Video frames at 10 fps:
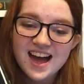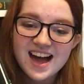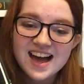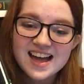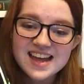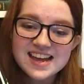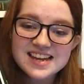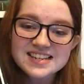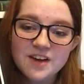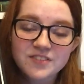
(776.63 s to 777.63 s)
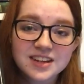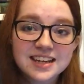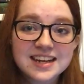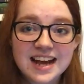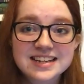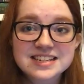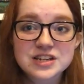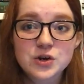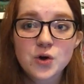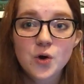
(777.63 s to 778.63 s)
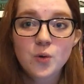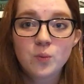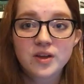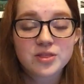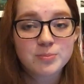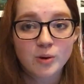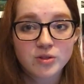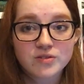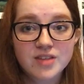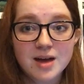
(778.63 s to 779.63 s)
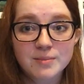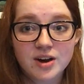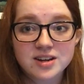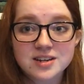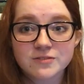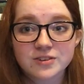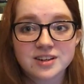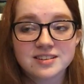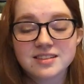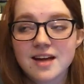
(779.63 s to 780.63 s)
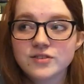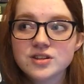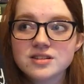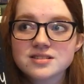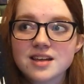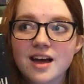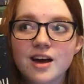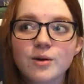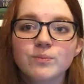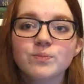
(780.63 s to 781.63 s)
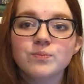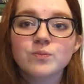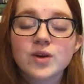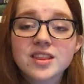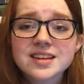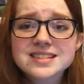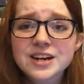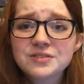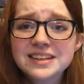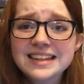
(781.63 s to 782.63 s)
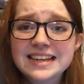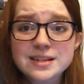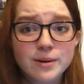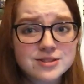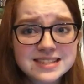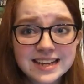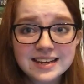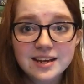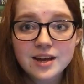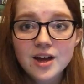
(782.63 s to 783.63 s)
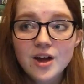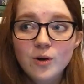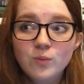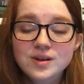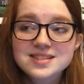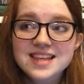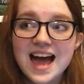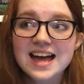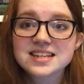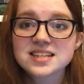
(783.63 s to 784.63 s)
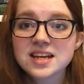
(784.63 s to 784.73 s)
I definitely connected with both of them on different levels. One of the things that I really liked about Sadie was that